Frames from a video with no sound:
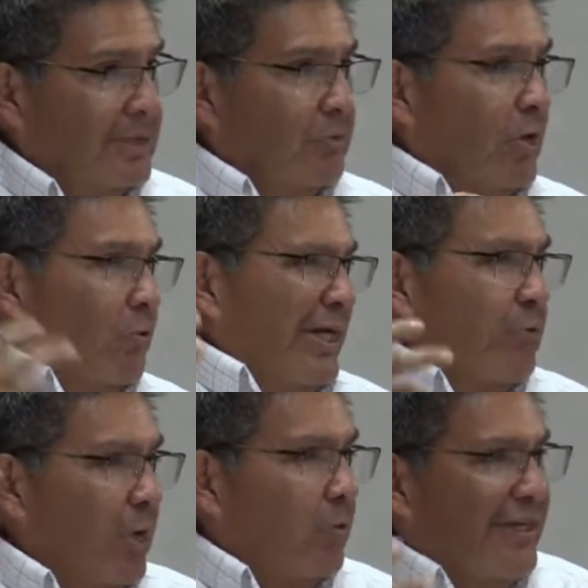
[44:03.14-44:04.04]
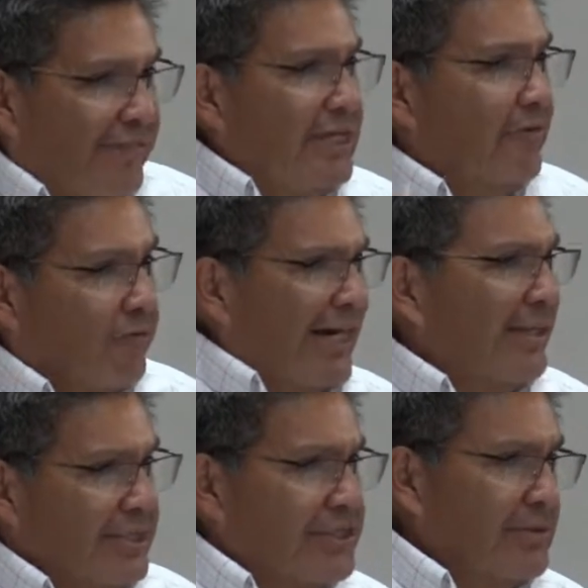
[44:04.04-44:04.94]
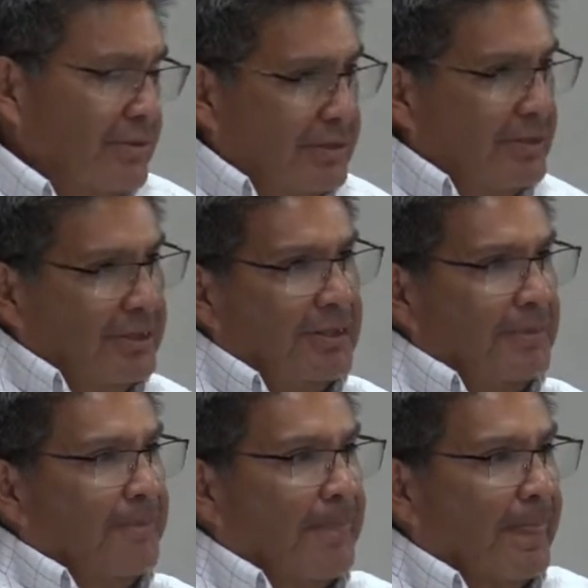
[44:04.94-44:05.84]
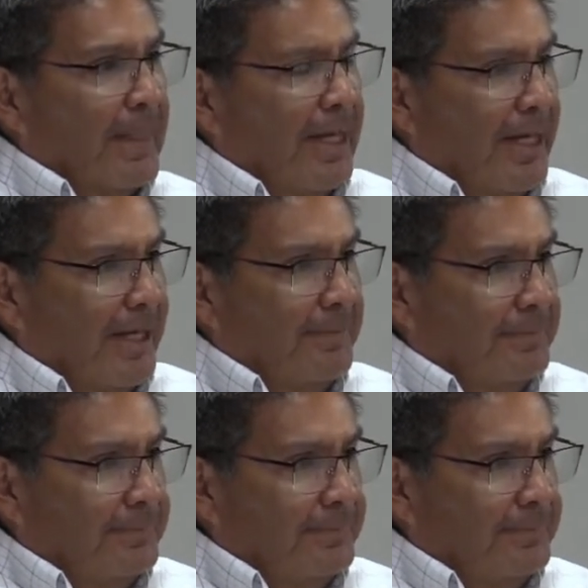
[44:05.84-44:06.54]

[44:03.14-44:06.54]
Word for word: You know what we what we think of reckless. You know, uh,